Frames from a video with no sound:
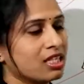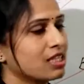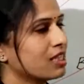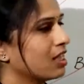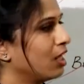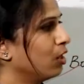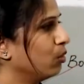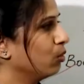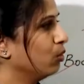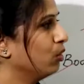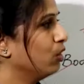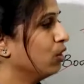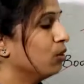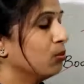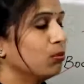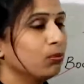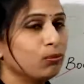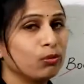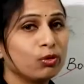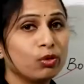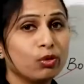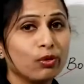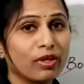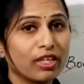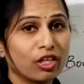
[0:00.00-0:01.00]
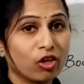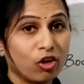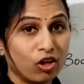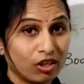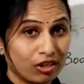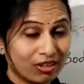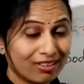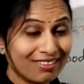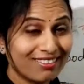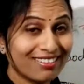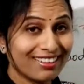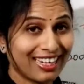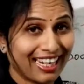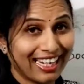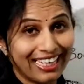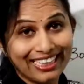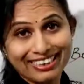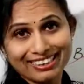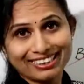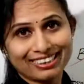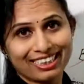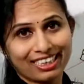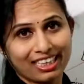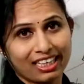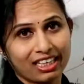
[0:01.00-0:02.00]
Now, moving on to the
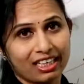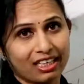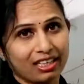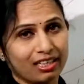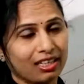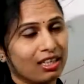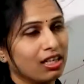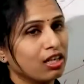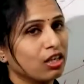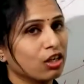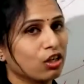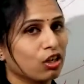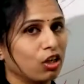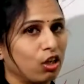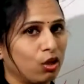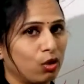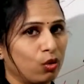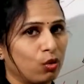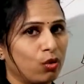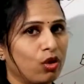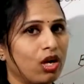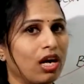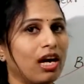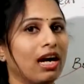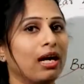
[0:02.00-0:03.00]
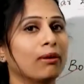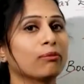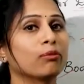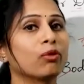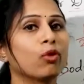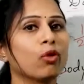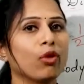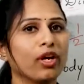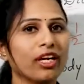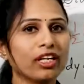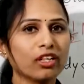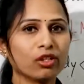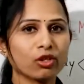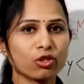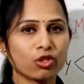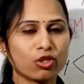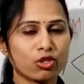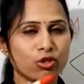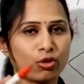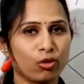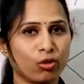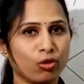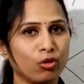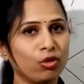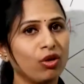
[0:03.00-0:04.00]
next thing. Now, I am going to
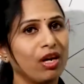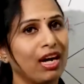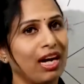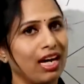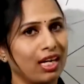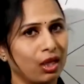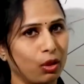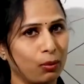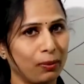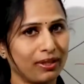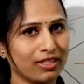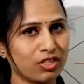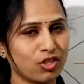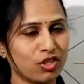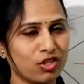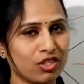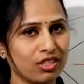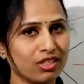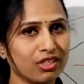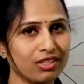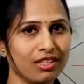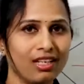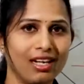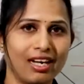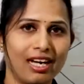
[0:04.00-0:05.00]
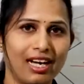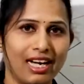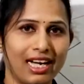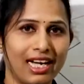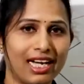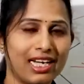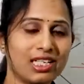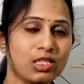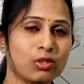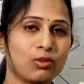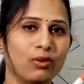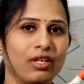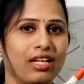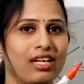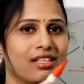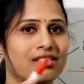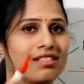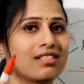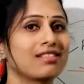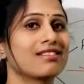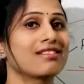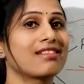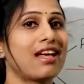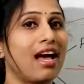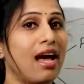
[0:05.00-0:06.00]
show a question as well as
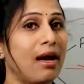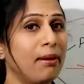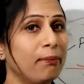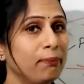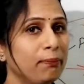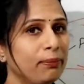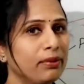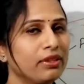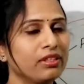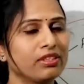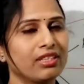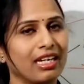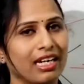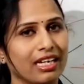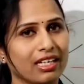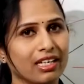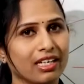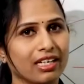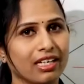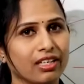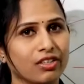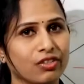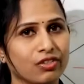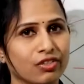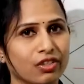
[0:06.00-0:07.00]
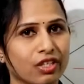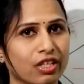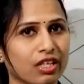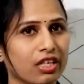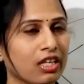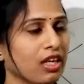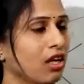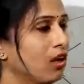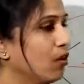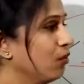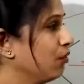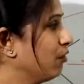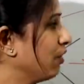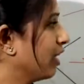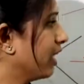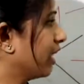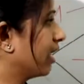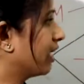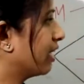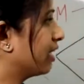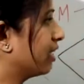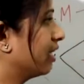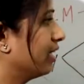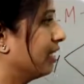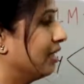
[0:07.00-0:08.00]
a sample diary entry
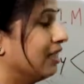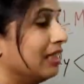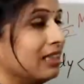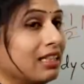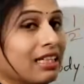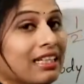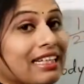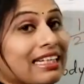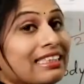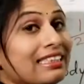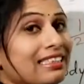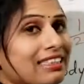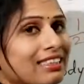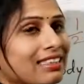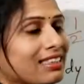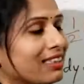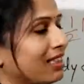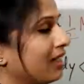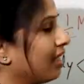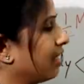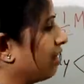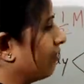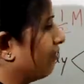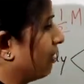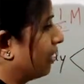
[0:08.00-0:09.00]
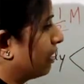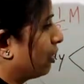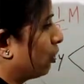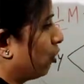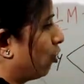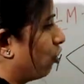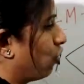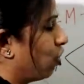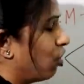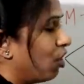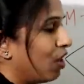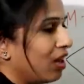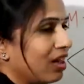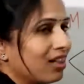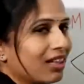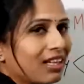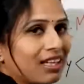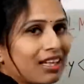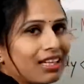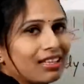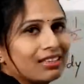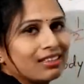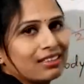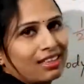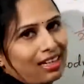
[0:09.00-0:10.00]
where let us see whether all
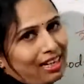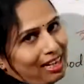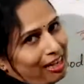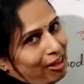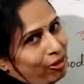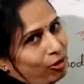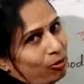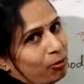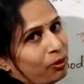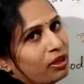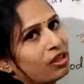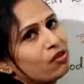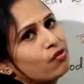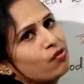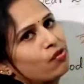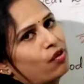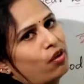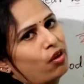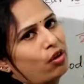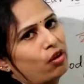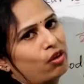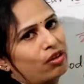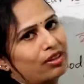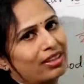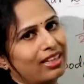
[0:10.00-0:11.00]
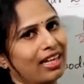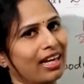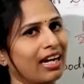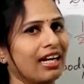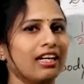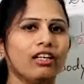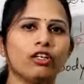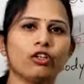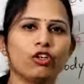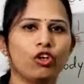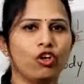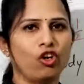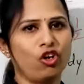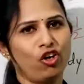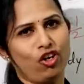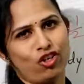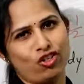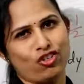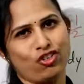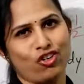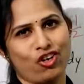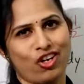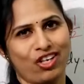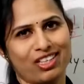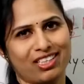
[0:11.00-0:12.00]
these have been followed there
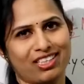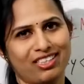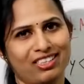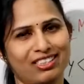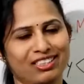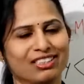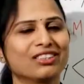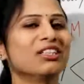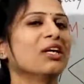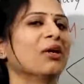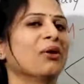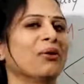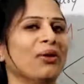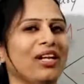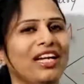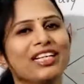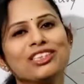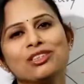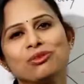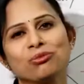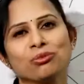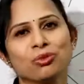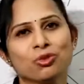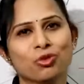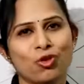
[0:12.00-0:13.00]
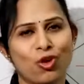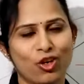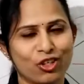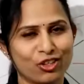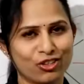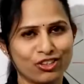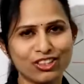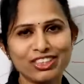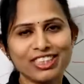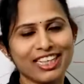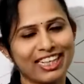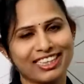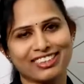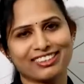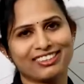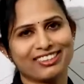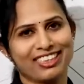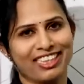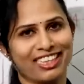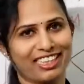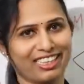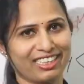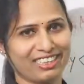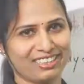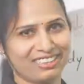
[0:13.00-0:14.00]
or not. Now, let's move on to the next
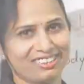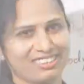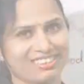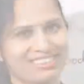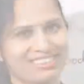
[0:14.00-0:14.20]
thing.